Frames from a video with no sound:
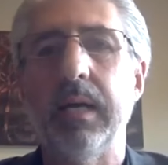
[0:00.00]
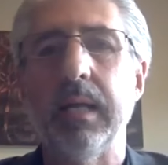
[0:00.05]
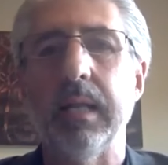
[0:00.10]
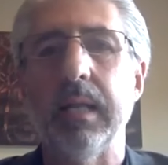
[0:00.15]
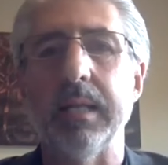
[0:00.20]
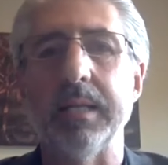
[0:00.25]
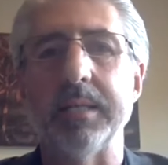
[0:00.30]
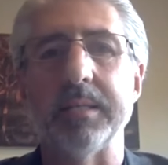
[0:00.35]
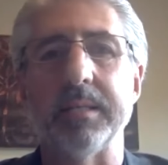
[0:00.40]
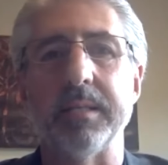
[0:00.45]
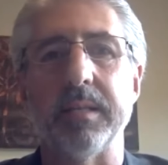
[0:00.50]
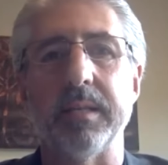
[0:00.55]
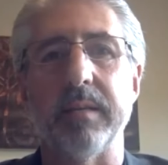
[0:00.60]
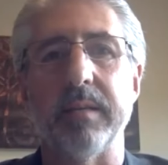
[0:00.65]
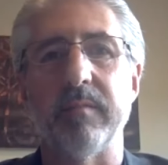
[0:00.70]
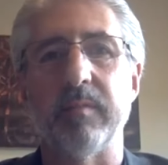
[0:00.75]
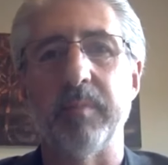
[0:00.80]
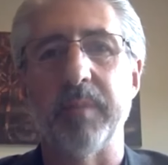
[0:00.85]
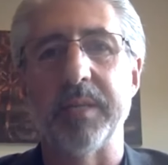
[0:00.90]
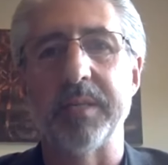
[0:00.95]
listen to the
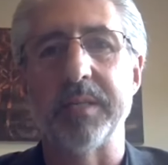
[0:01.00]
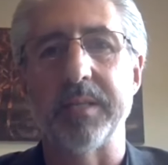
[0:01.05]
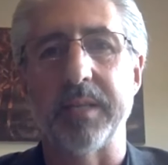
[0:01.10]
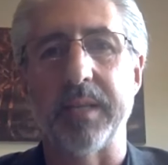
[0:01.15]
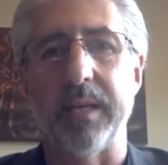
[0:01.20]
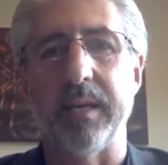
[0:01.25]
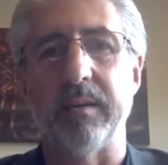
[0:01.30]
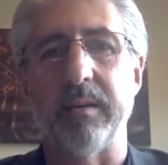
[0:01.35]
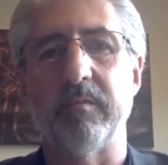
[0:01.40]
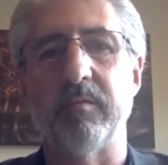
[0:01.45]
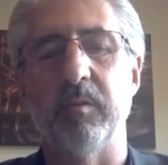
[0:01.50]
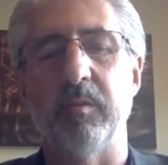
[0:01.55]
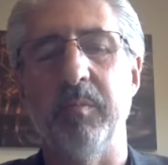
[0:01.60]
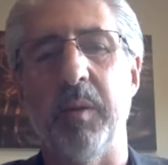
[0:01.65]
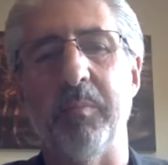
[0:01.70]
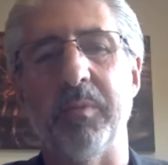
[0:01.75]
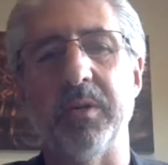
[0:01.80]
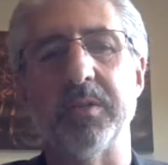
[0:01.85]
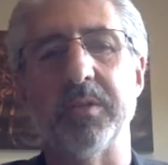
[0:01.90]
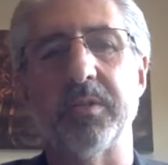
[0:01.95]
information again, or for
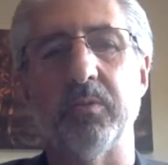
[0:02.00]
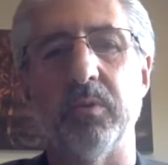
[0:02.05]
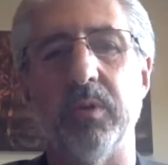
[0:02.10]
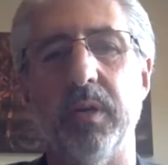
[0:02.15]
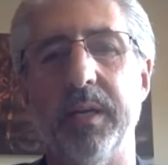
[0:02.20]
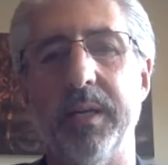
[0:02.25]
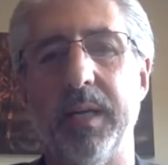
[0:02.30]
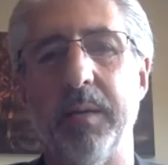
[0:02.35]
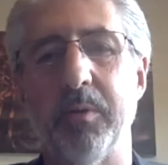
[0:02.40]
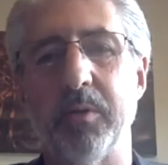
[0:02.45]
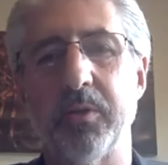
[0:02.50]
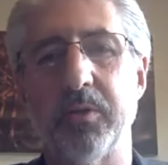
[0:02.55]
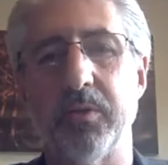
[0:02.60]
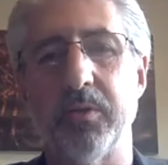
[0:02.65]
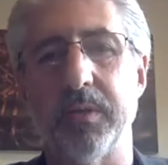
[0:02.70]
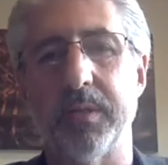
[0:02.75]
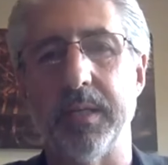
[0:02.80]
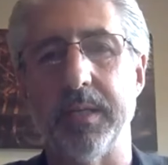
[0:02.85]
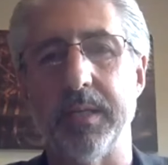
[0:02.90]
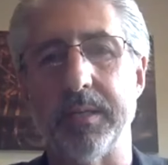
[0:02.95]
members who are unable to
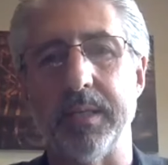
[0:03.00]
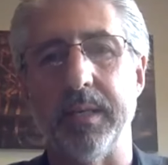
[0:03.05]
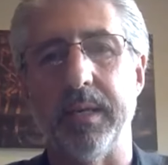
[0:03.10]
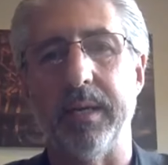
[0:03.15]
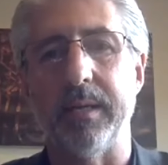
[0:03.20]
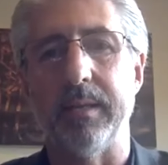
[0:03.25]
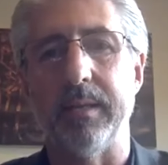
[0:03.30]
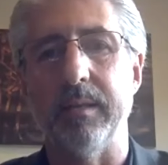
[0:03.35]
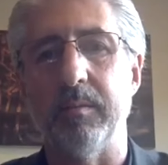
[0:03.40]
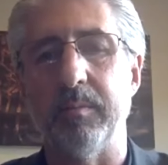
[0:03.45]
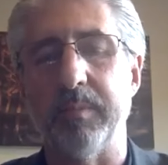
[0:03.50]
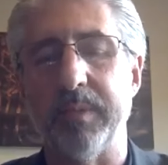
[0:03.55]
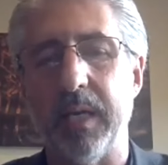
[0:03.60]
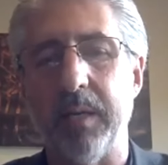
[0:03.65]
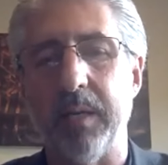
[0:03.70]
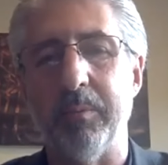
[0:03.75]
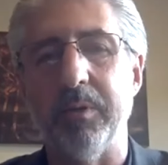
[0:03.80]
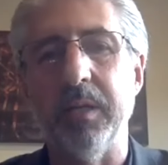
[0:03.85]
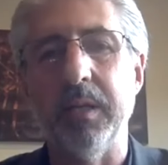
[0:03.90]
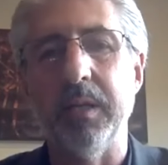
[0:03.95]
attend tonight, they'll be
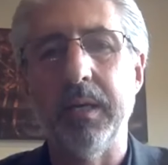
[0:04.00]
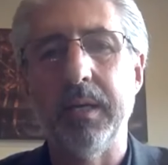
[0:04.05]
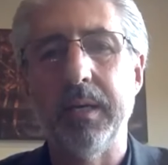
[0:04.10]
able